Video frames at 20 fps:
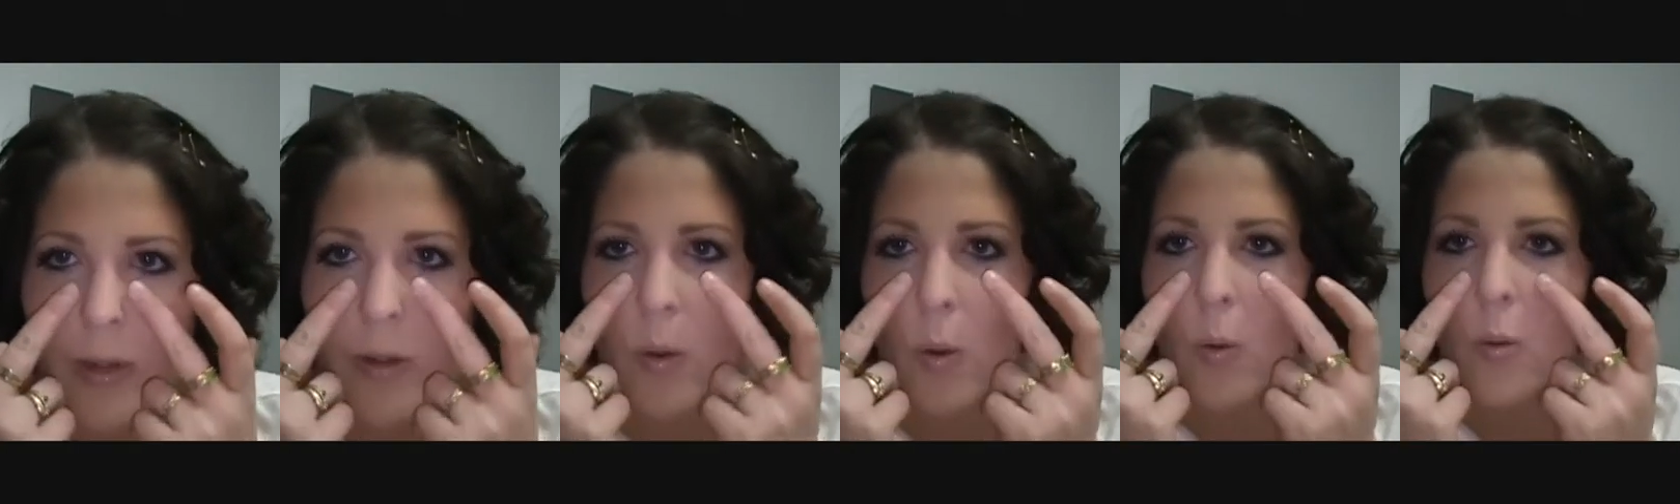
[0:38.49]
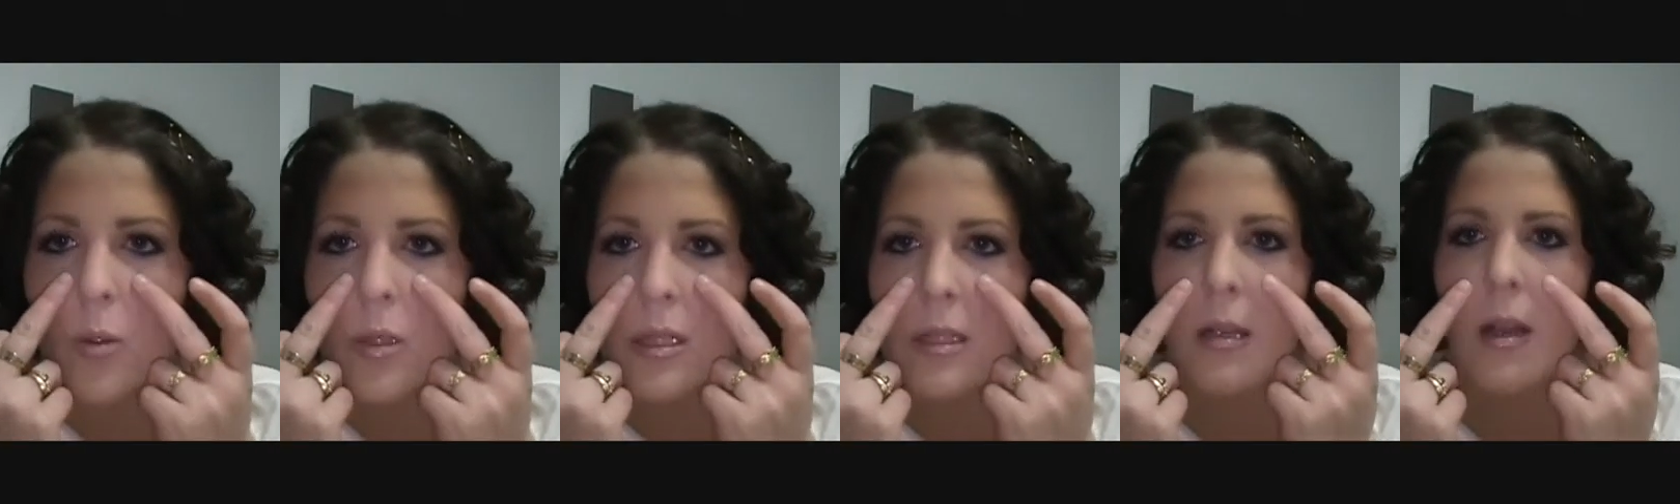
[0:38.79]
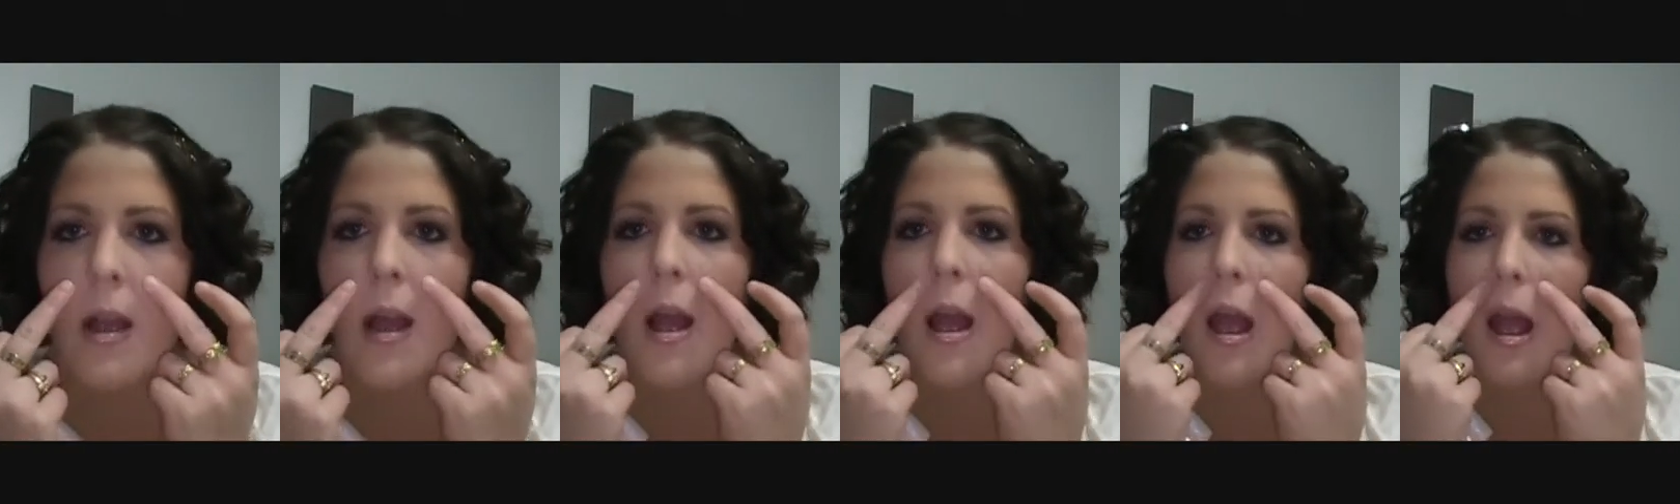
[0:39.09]
nose
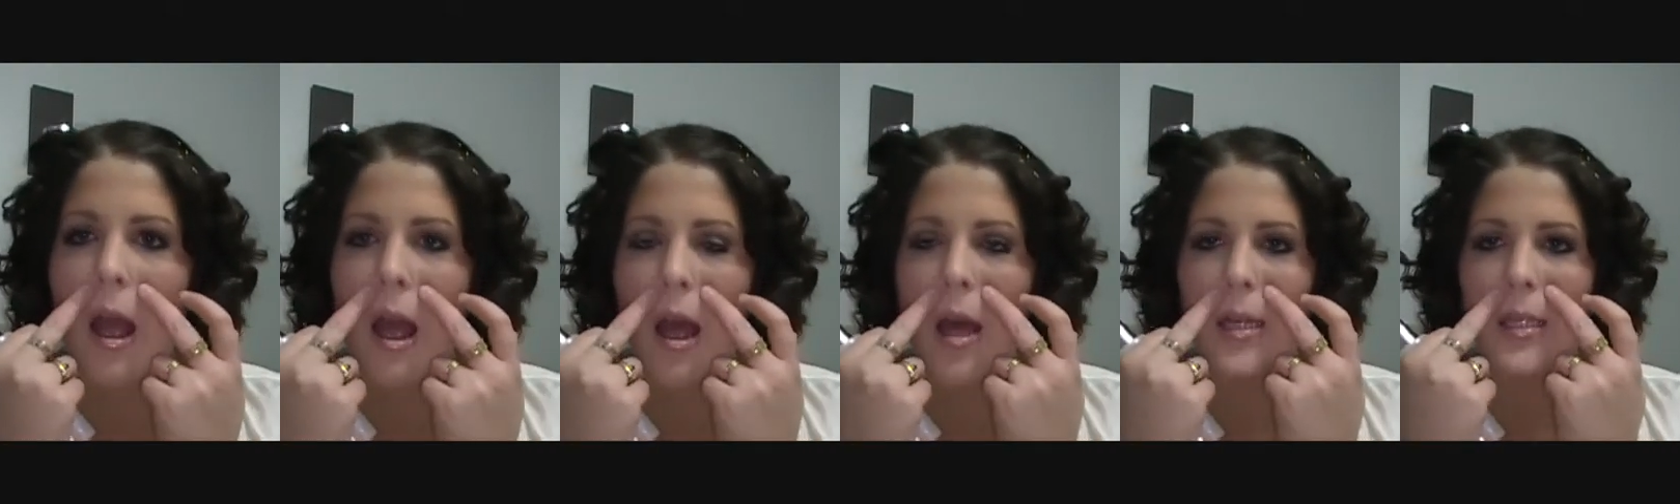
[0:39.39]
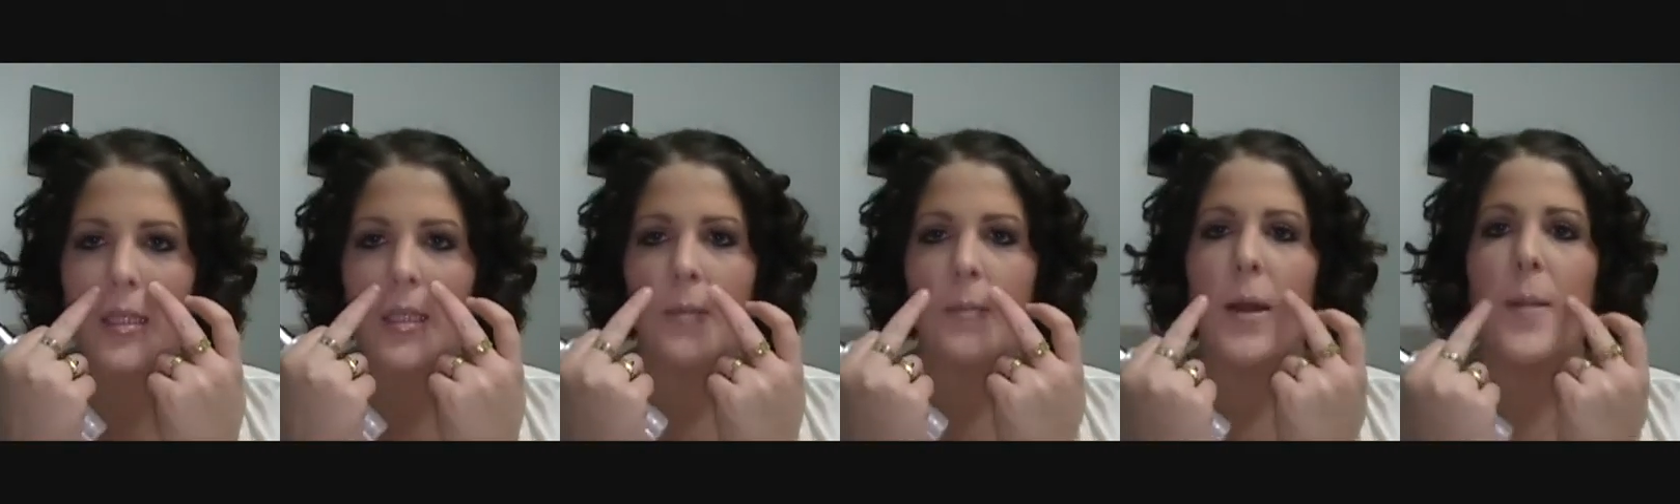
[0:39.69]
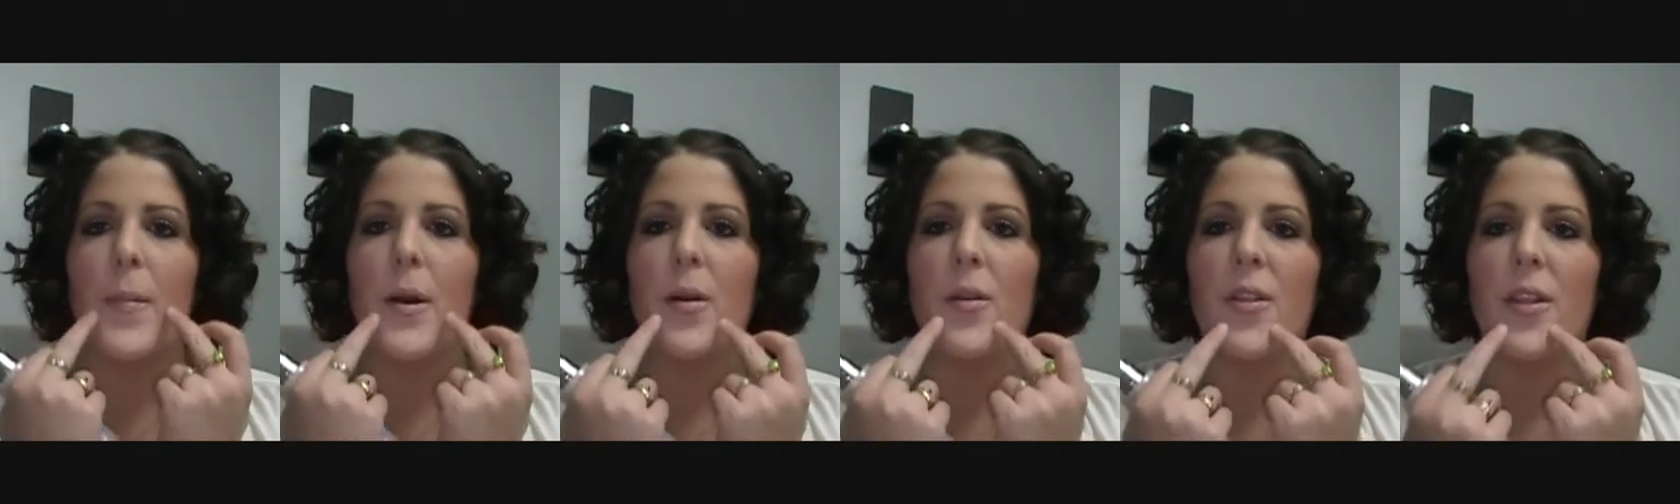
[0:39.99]
and my
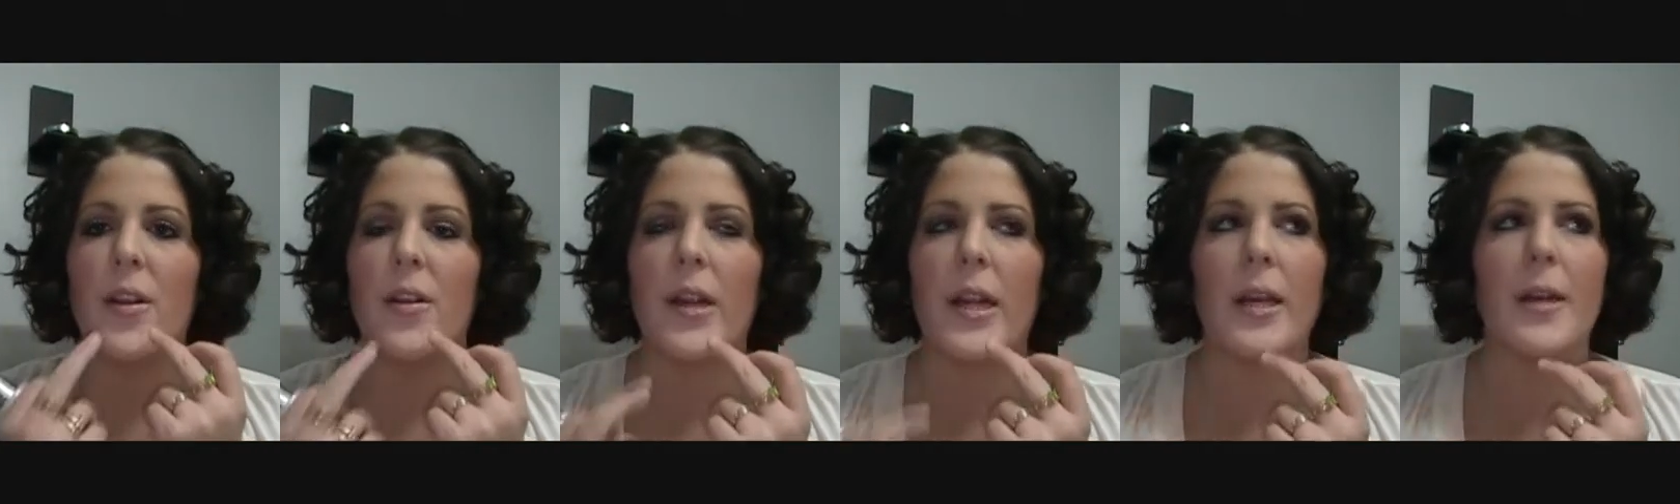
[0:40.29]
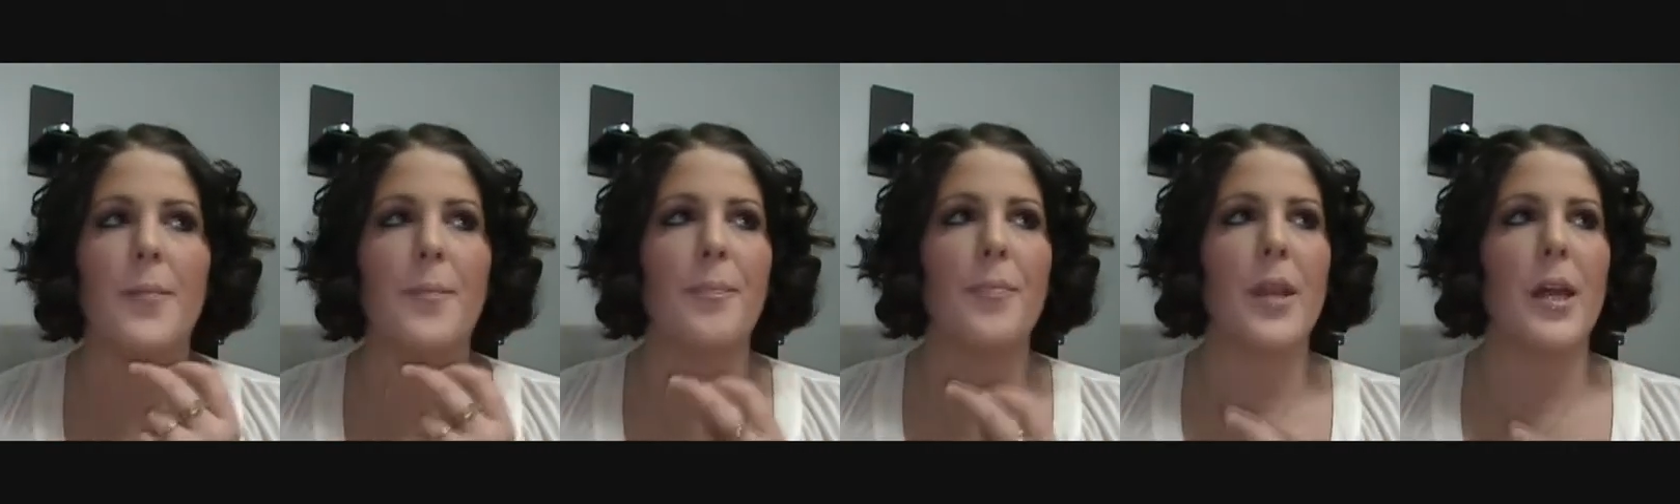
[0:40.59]
mouth area.